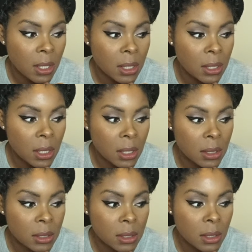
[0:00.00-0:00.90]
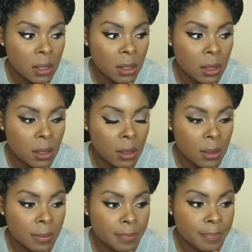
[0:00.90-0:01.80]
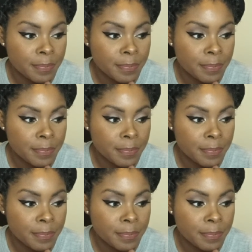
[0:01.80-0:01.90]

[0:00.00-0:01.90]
It is the